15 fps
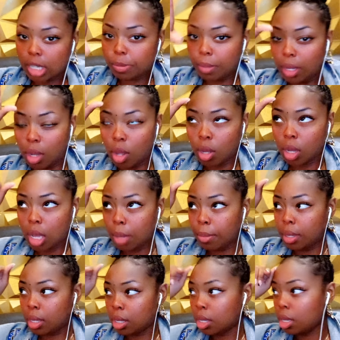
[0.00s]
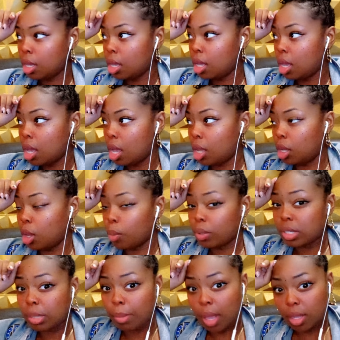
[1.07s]
It's been long coming, along
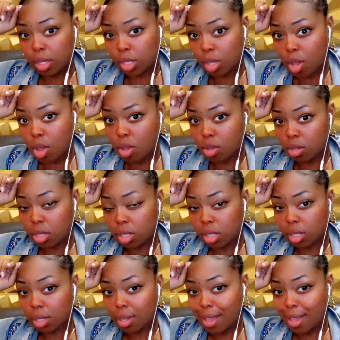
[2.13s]
with some other songs.